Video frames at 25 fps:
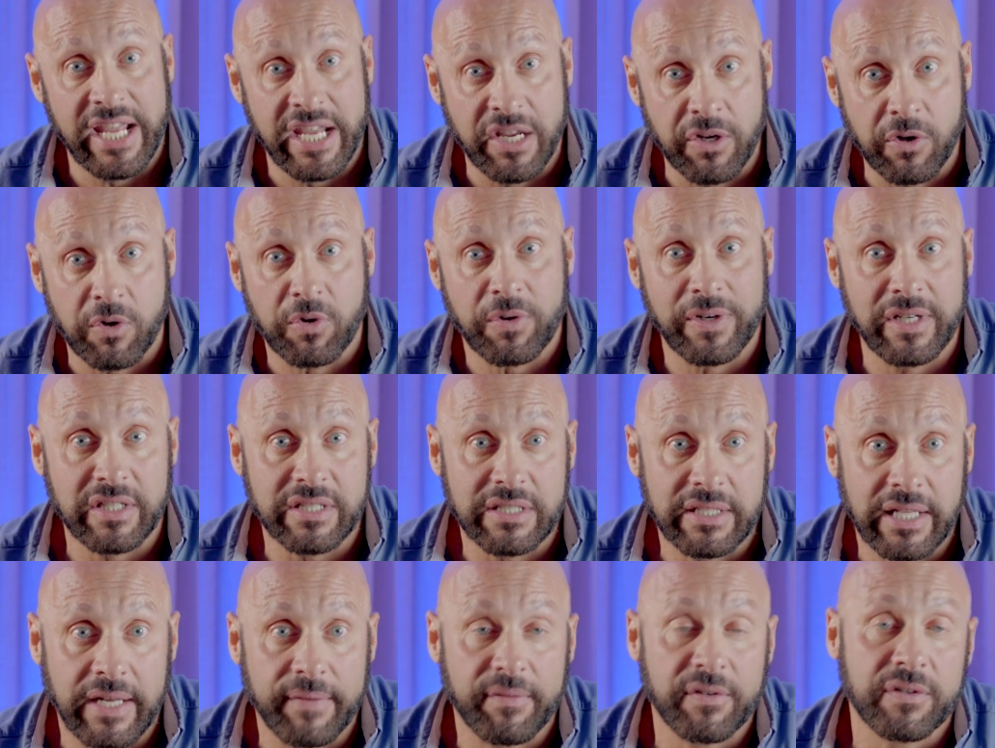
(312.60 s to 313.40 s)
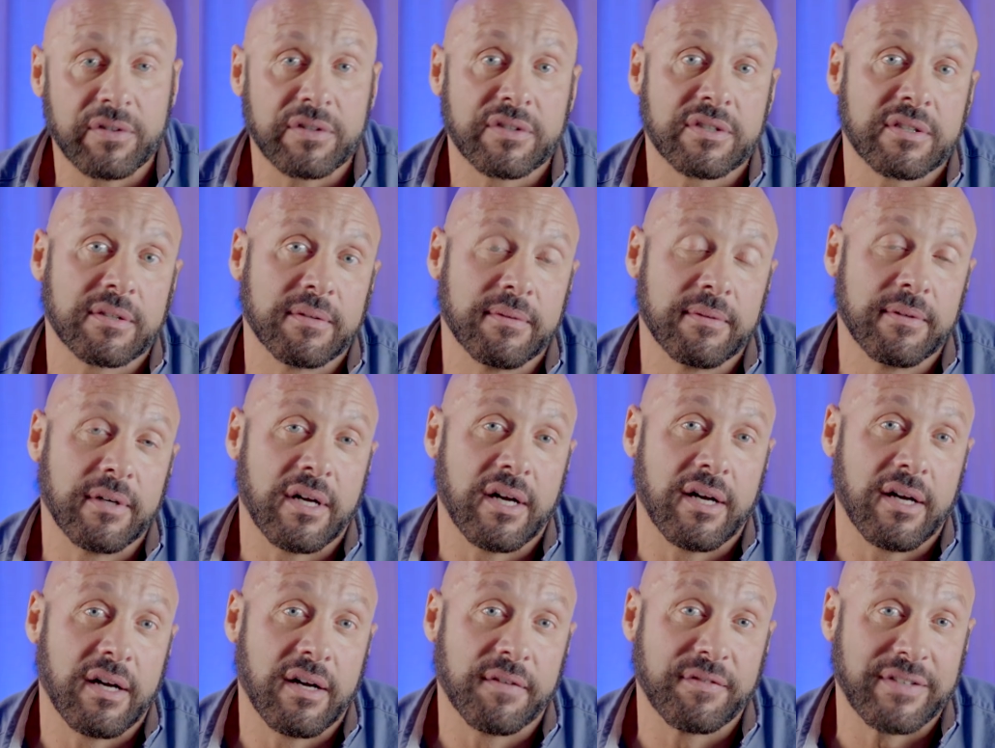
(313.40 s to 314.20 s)
increased levels
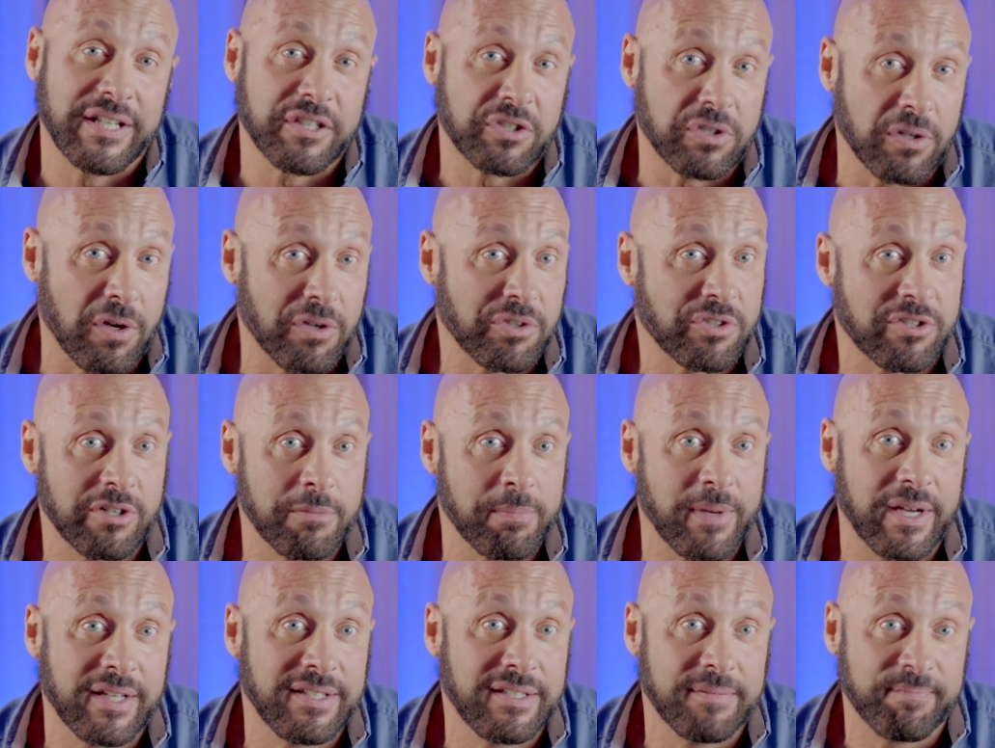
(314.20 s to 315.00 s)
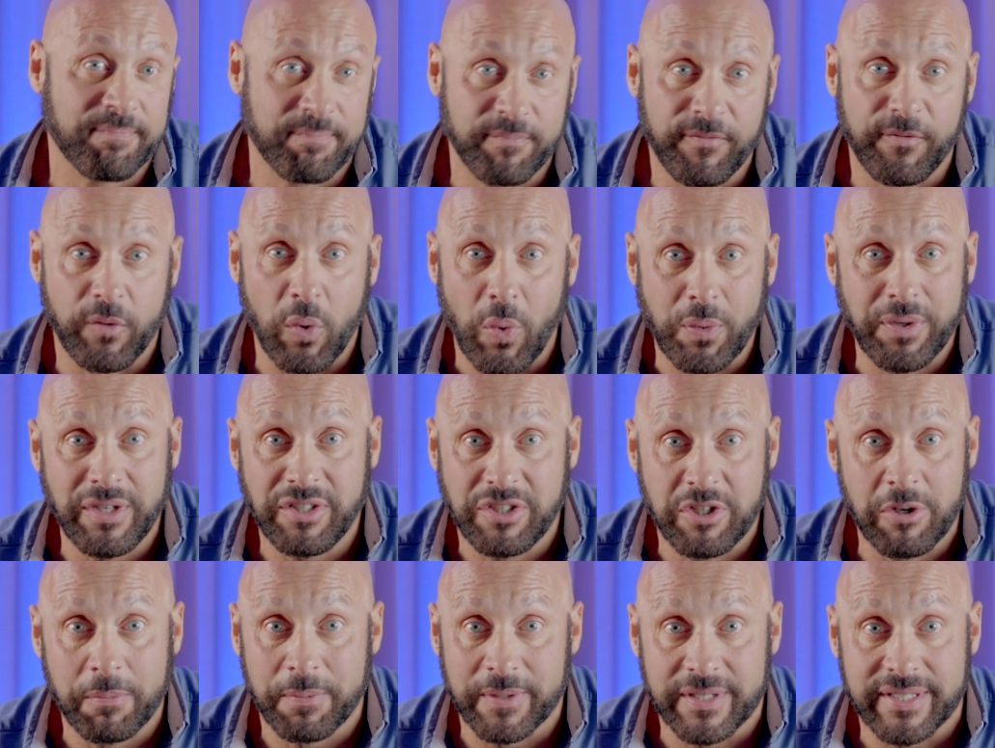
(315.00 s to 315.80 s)
uh, of testosterone by
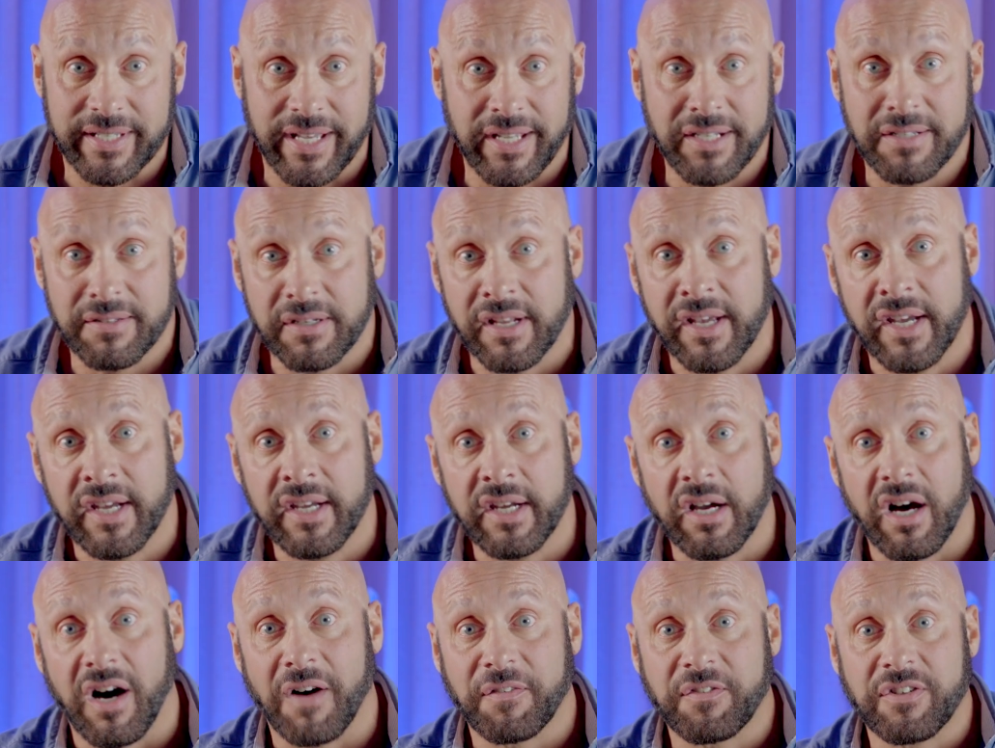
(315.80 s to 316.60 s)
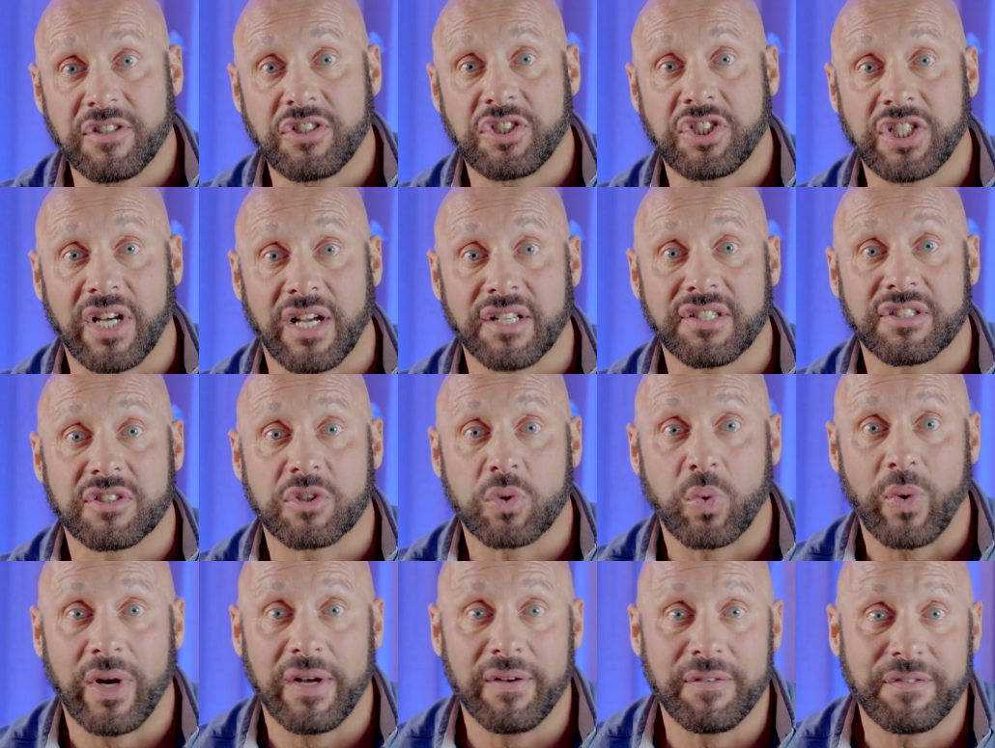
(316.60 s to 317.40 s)
42% after just
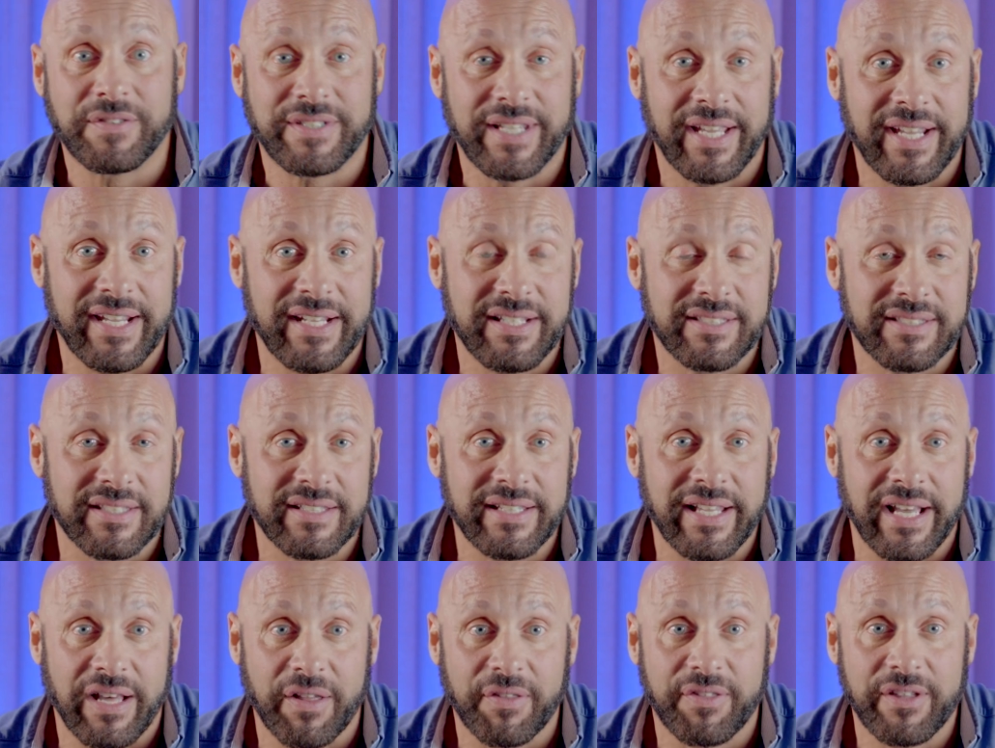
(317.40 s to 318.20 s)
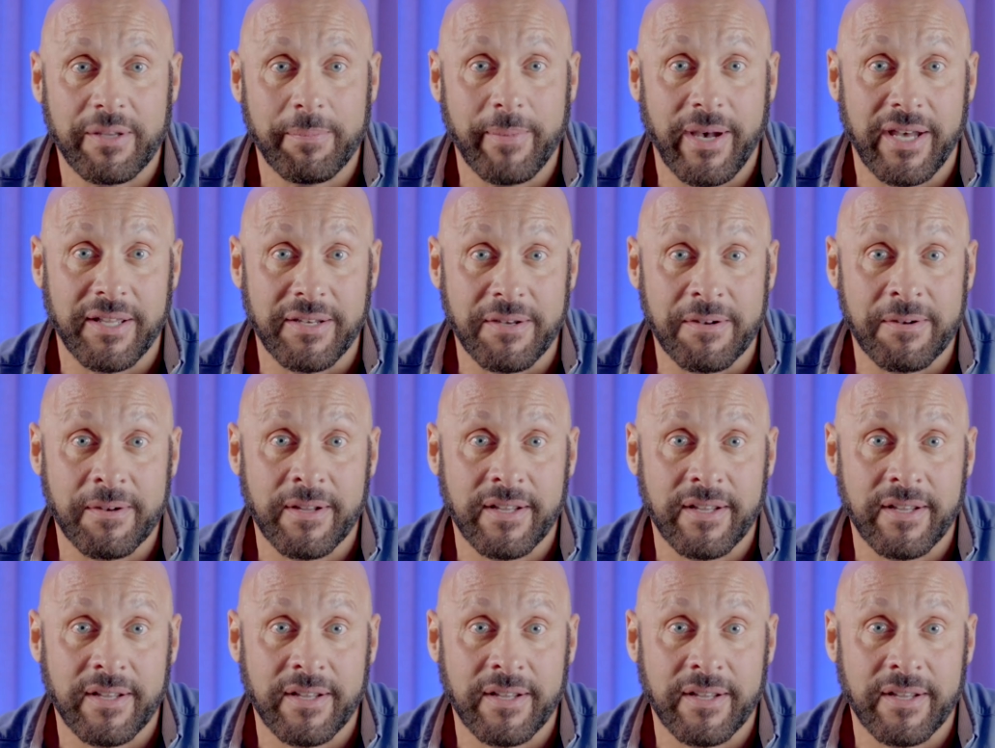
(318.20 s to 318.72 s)
12 days in healthy men.